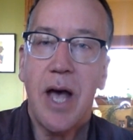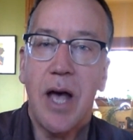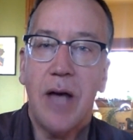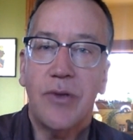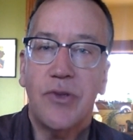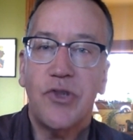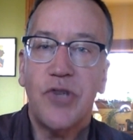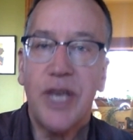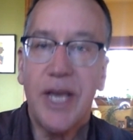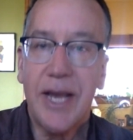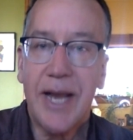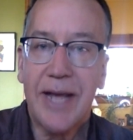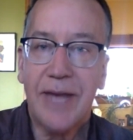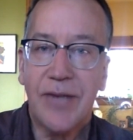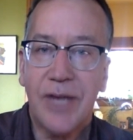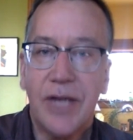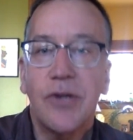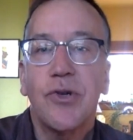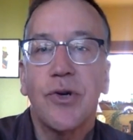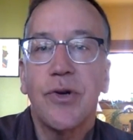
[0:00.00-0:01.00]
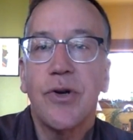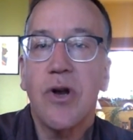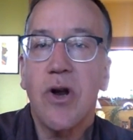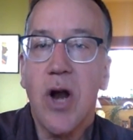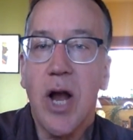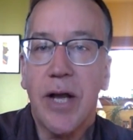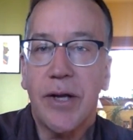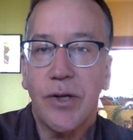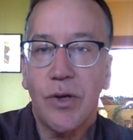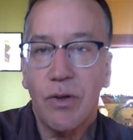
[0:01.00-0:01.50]
CNS
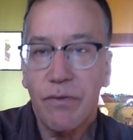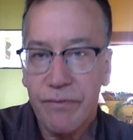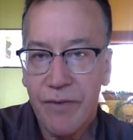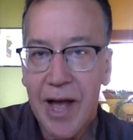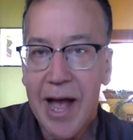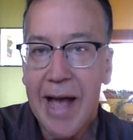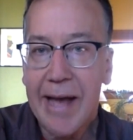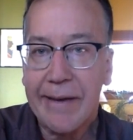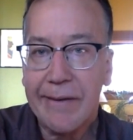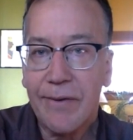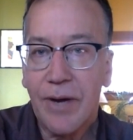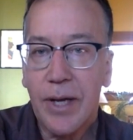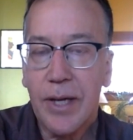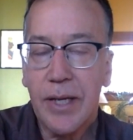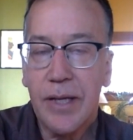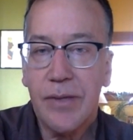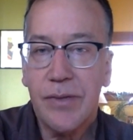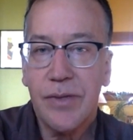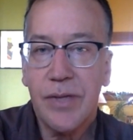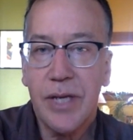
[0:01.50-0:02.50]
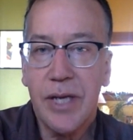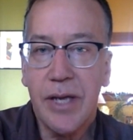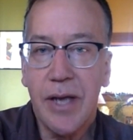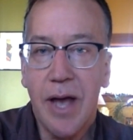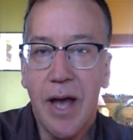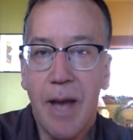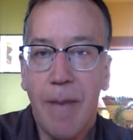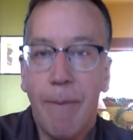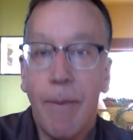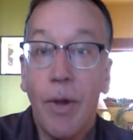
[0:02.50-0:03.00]
interneuron you'll find, right, is the
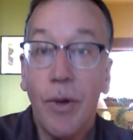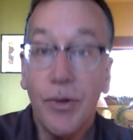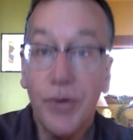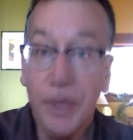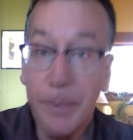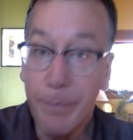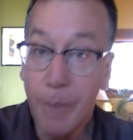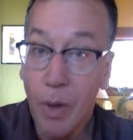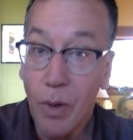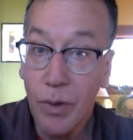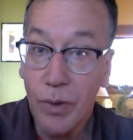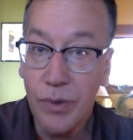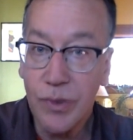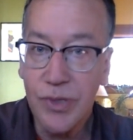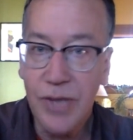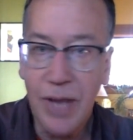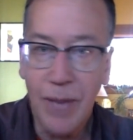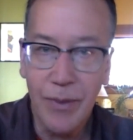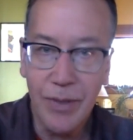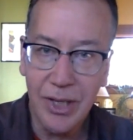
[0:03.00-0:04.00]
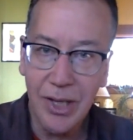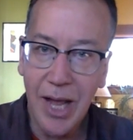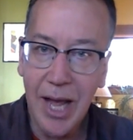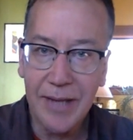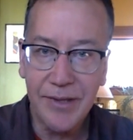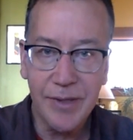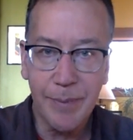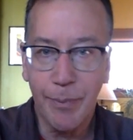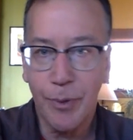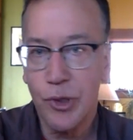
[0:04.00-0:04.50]
multipolar cell with
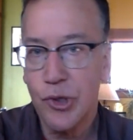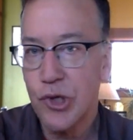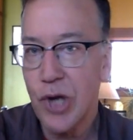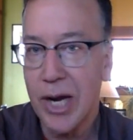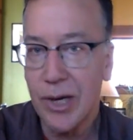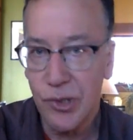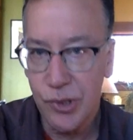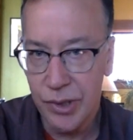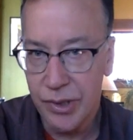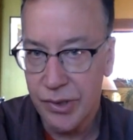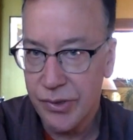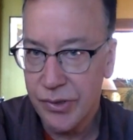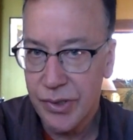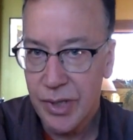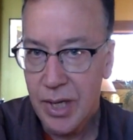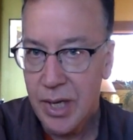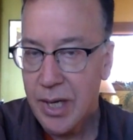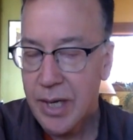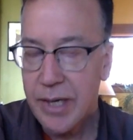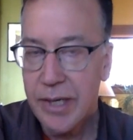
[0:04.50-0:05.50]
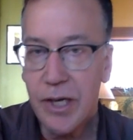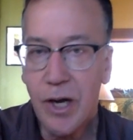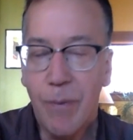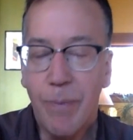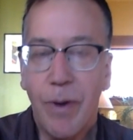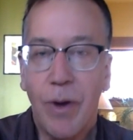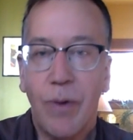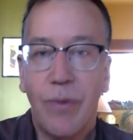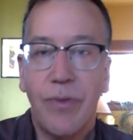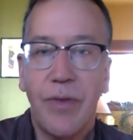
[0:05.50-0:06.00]
lots of projections,
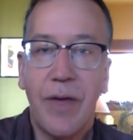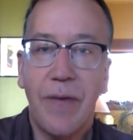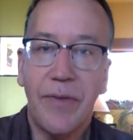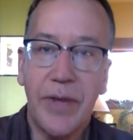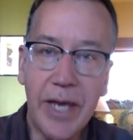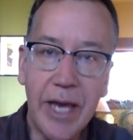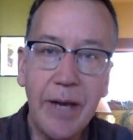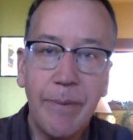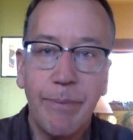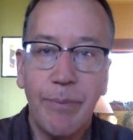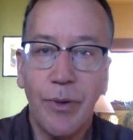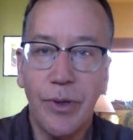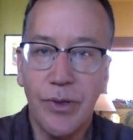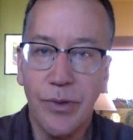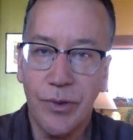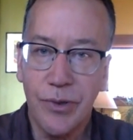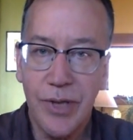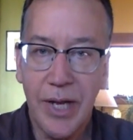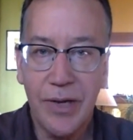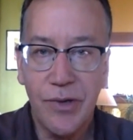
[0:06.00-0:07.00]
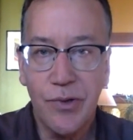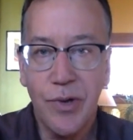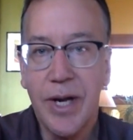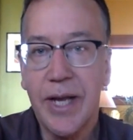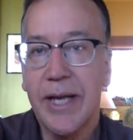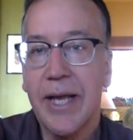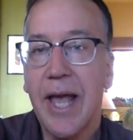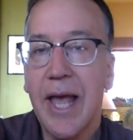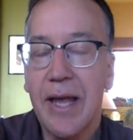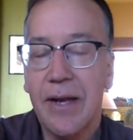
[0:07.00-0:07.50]
both at the input or
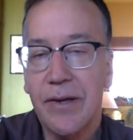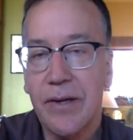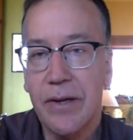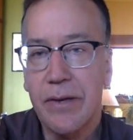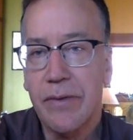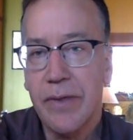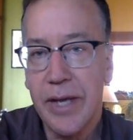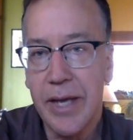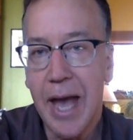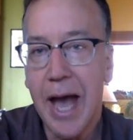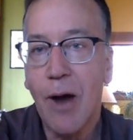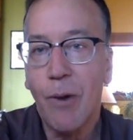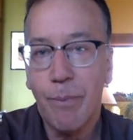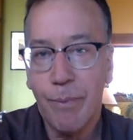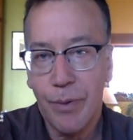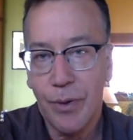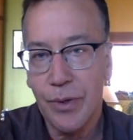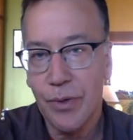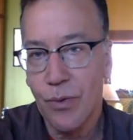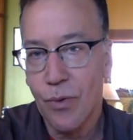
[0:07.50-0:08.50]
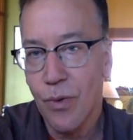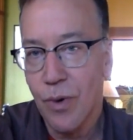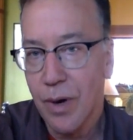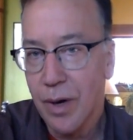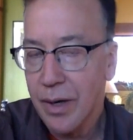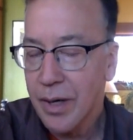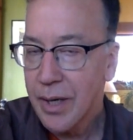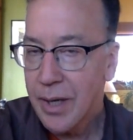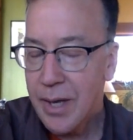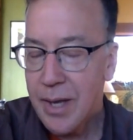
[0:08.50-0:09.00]
dendritic end and the output
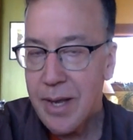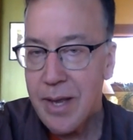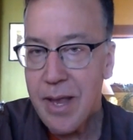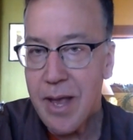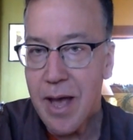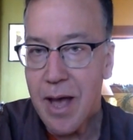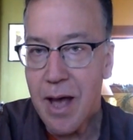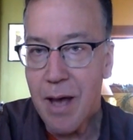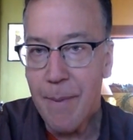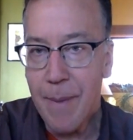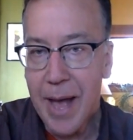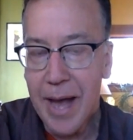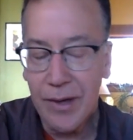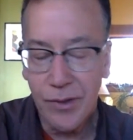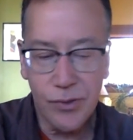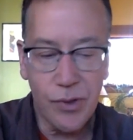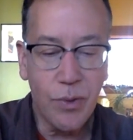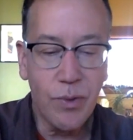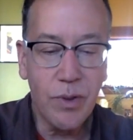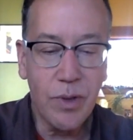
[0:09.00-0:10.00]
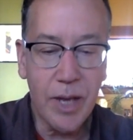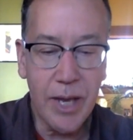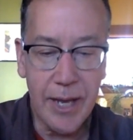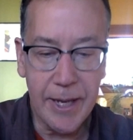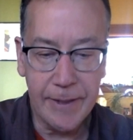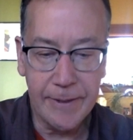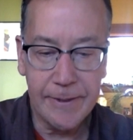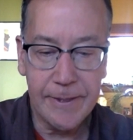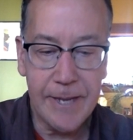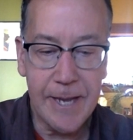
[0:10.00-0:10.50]
or axonal
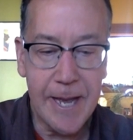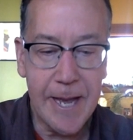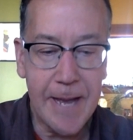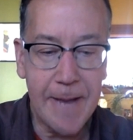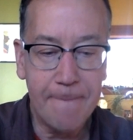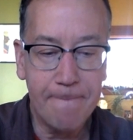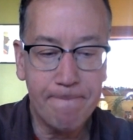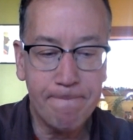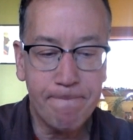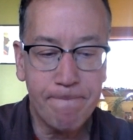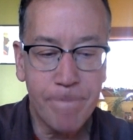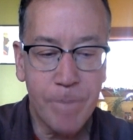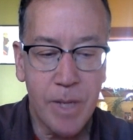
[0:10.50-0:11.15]
end.